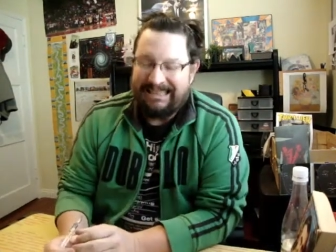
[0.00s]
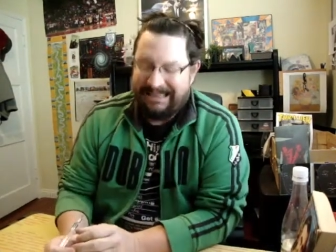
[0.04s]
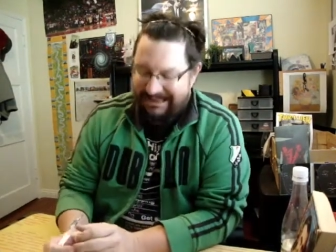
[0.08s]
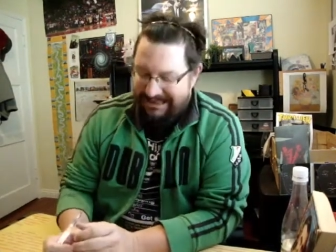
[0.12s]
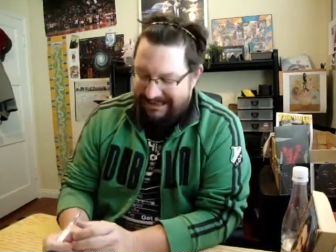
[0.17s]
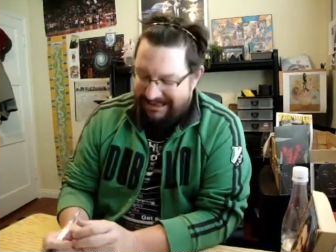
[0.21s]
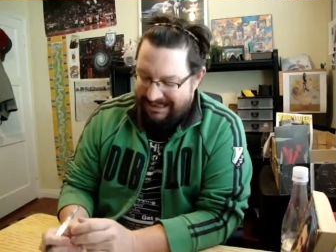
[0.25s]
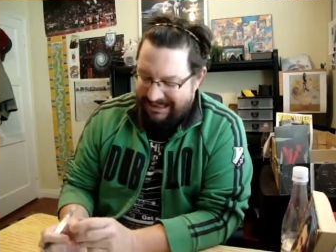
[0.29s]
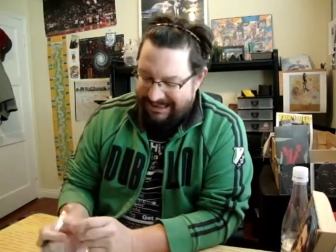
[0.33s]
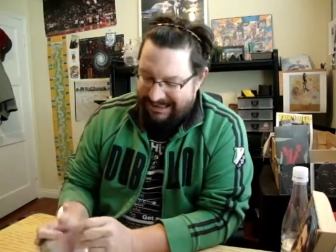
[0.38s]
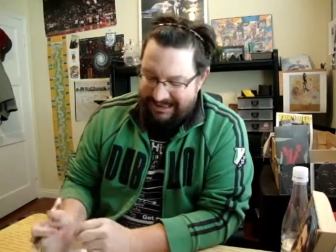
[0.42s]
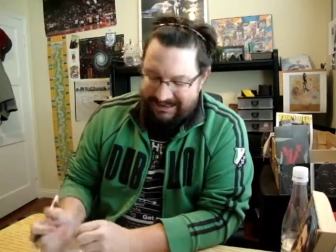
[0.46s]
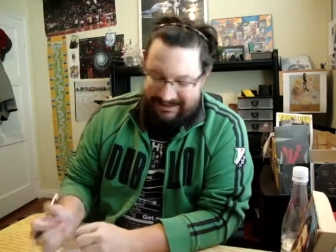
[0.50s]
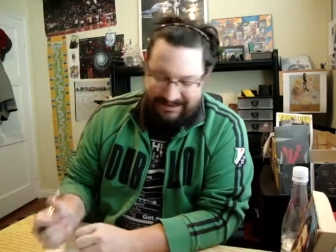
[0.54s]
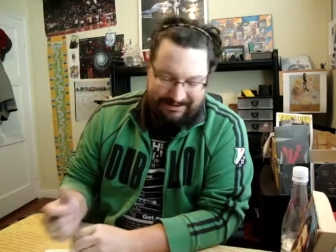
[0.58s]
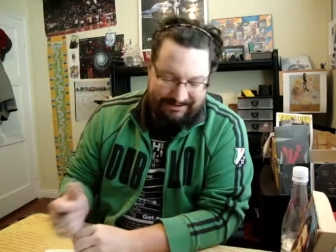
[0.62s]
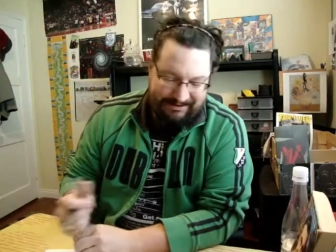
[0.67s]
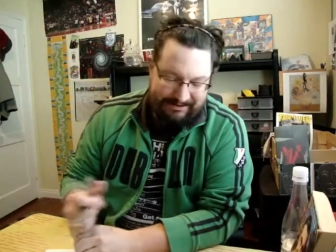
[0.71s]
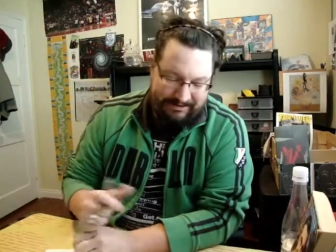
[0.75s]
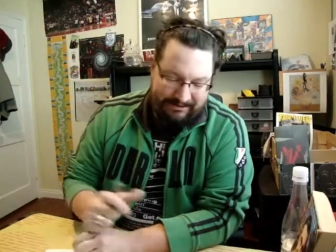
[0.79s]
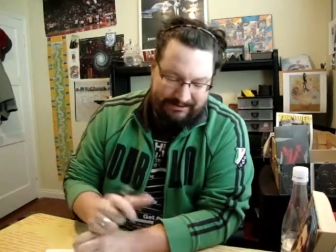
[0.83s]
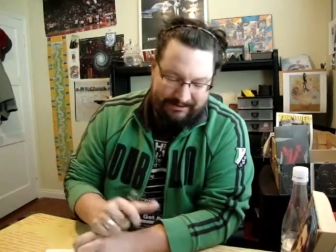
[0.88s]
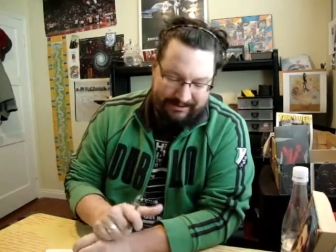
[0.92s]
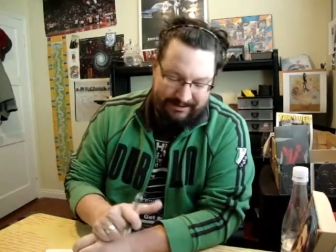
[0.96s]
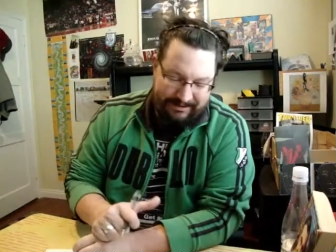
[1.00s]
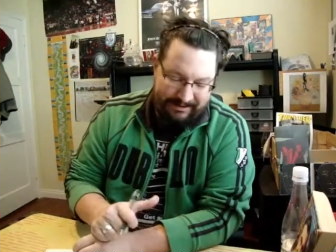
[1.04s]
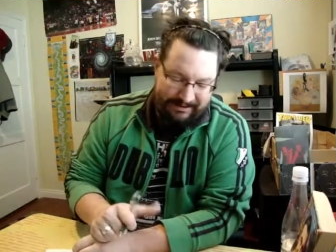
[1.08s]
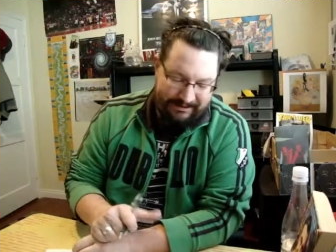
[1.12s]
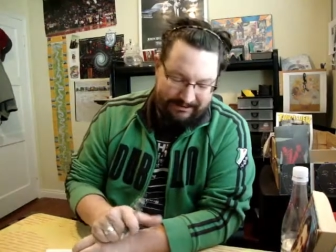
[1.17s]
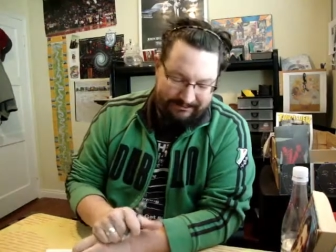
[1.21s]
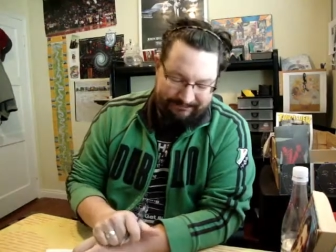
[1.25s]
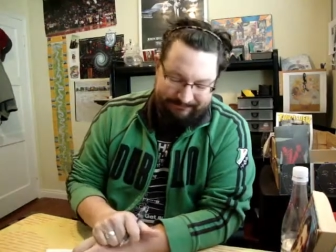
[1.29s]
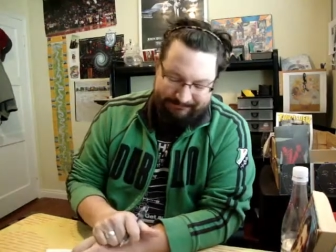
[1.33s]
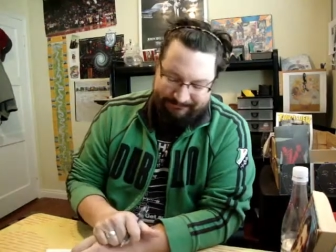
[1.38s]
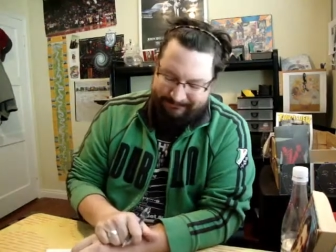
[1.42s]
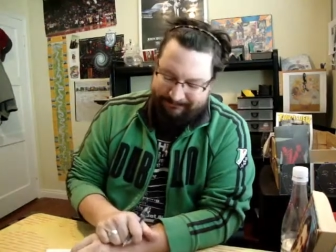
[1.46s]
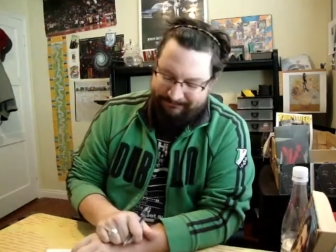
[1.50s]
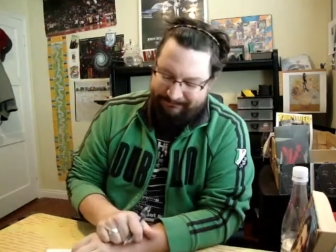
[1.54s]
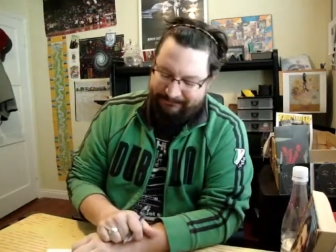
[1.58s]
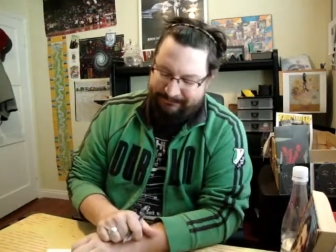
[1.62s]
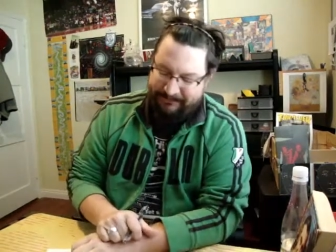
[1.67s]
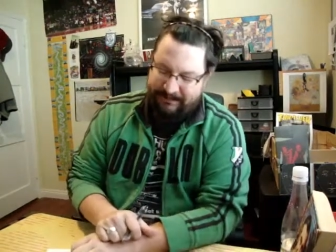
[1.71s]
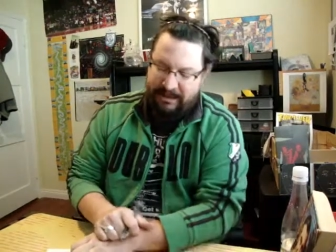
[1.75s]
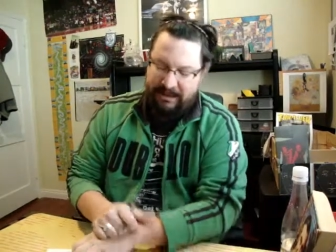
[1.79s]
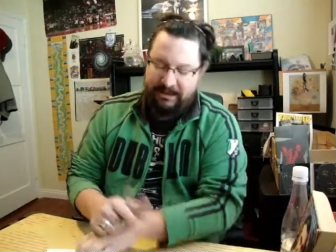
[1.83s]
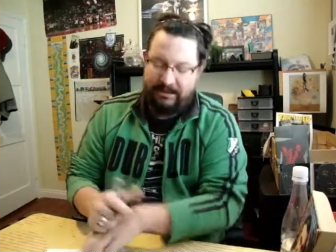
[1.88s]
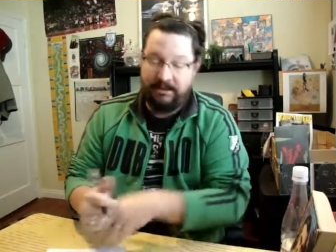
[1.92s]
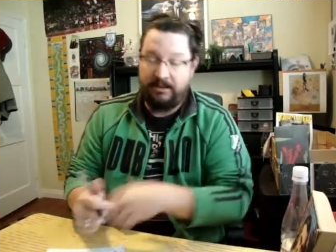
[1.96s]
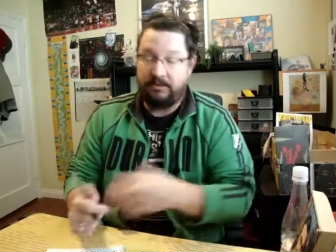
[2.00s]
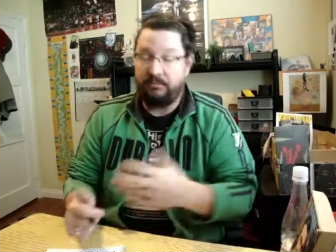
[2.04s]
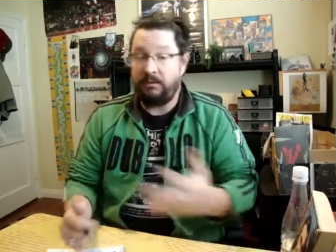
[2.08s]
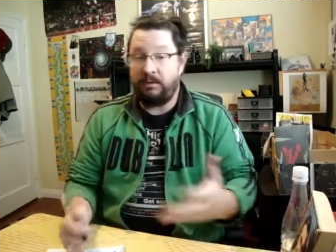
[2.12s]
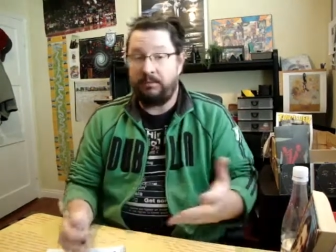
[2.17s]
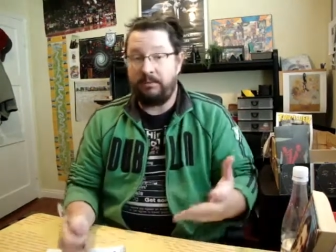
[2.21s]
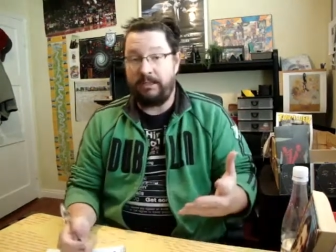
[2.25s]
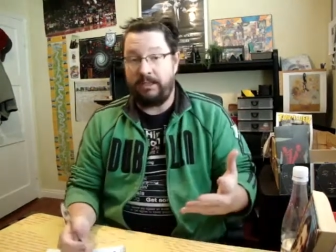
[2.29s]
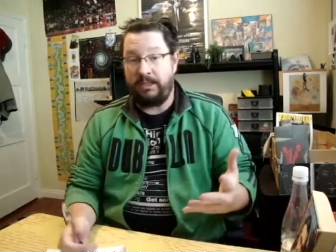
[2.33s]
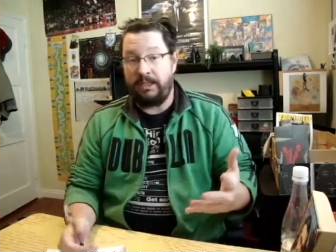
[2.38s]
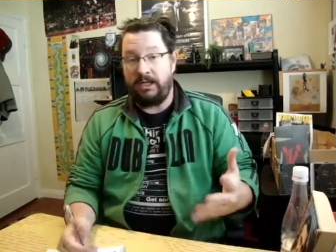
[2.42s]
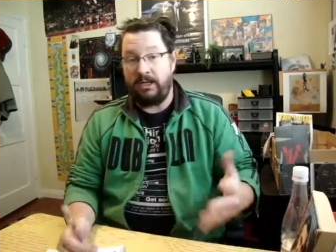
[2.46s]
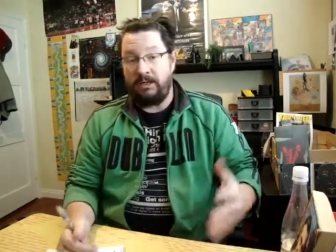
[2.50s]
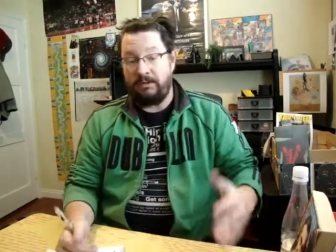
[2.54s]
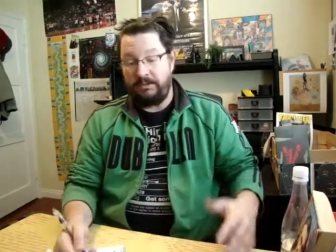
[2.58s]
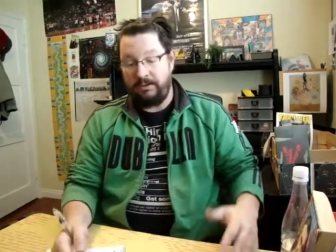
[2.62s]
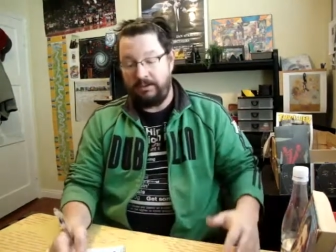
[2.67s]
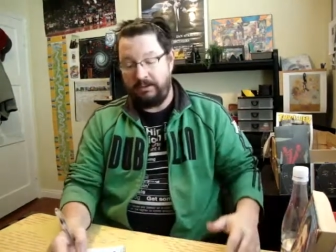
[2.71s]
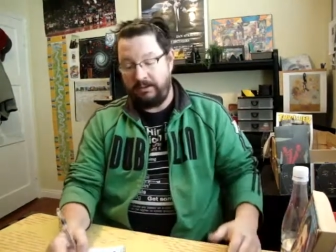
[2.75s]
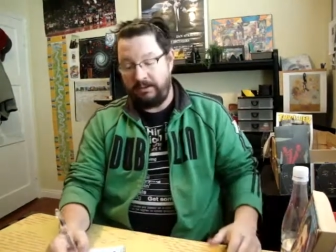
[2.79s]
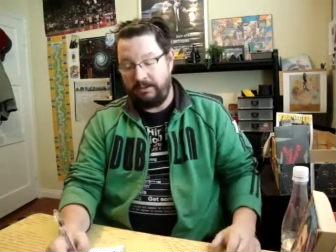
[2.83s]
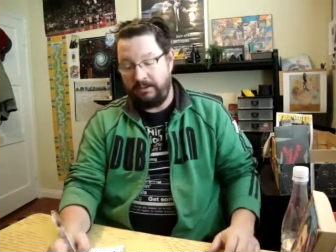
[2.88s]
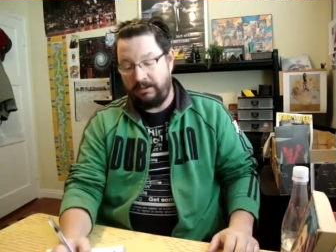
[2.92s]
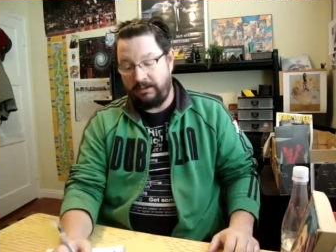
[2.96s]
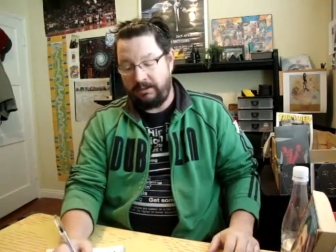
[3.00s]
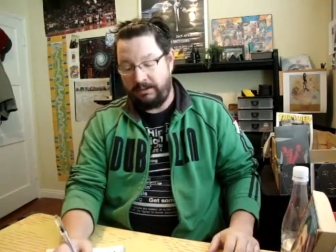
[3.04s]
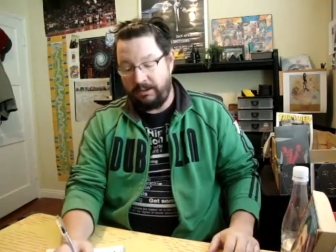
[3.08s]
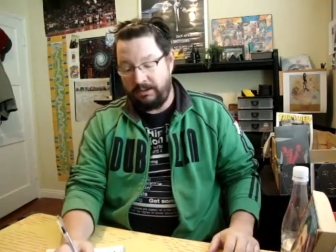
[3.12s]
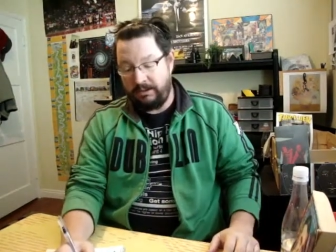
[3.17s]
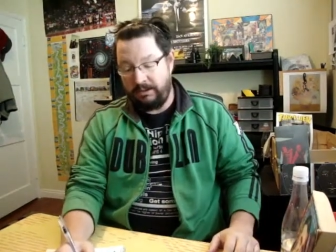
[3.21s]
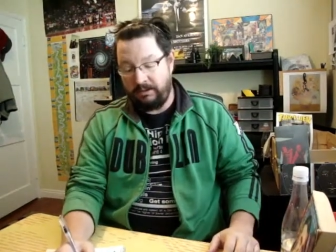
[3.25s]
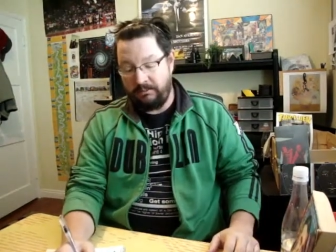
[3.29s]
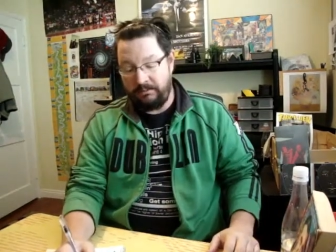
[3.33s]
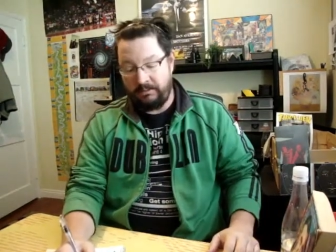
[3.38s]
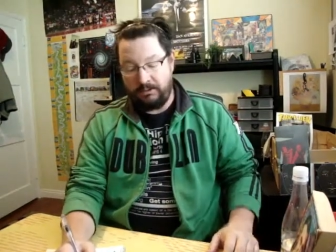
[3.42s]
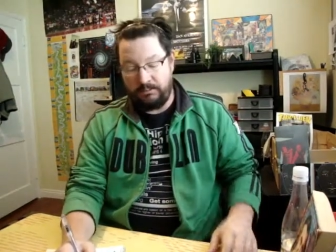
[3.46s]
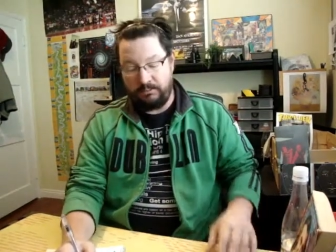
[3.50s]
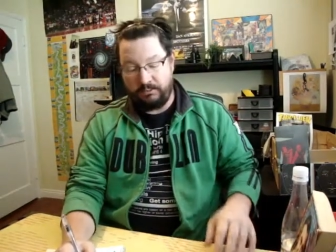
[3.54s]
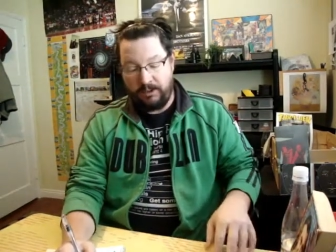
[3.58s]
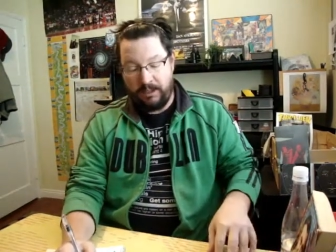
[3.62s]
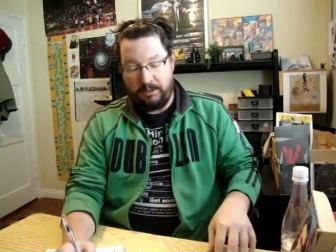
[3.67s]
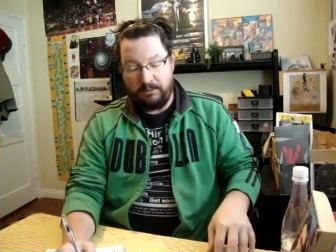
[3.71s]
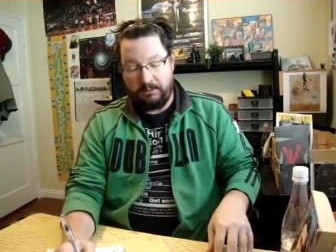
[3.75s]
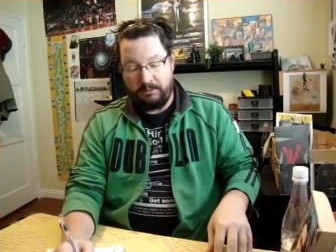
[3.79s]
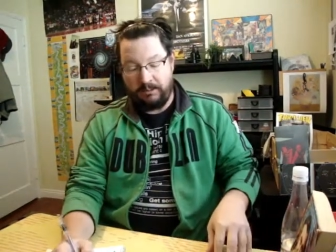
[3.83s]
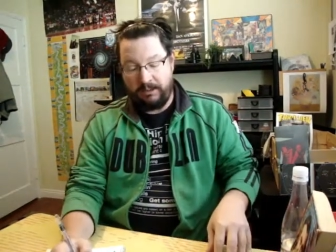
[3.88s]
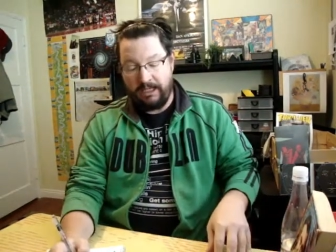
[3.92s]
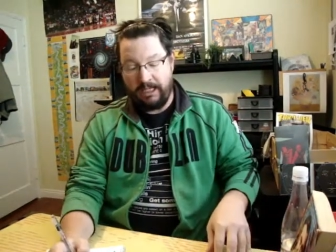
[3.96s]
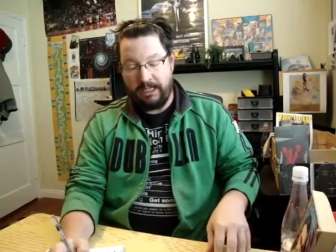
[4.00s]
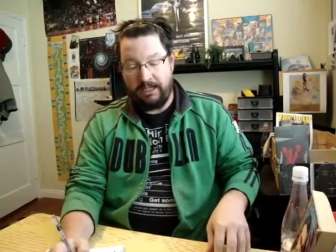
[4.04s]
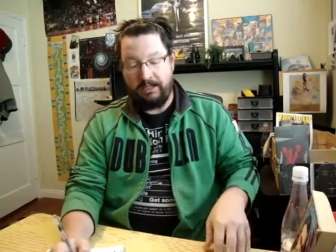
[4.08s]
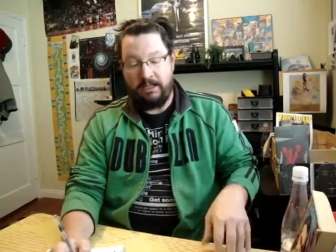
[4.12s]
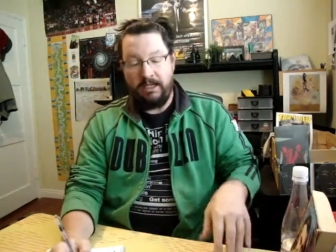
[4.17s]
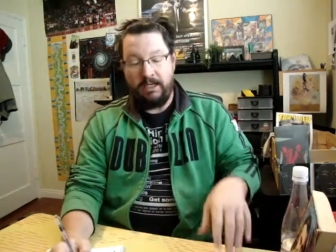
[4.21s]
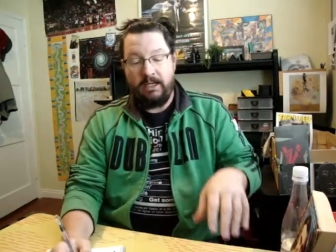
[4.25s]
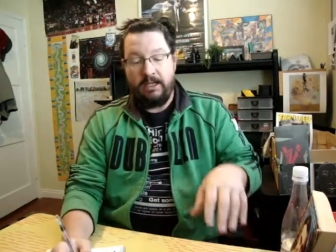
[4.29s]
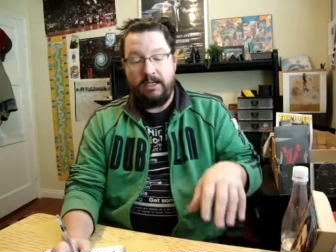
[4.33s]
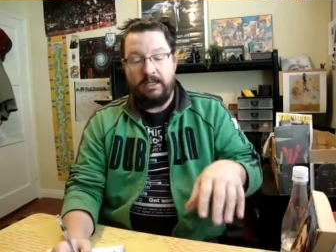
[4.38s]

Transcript: That's just what we know. They say the numbers are probably higher.